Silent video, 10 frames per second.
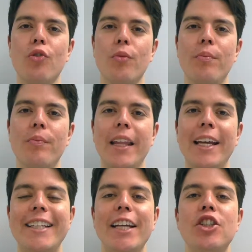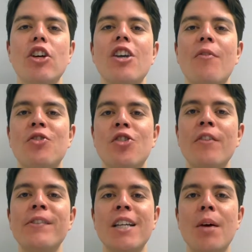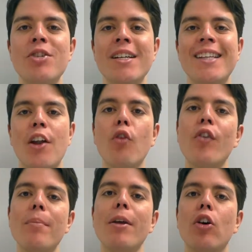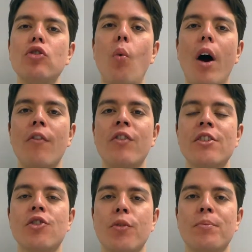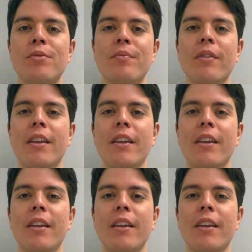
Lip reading: group. They just observe subjects that already belong to one of these groups.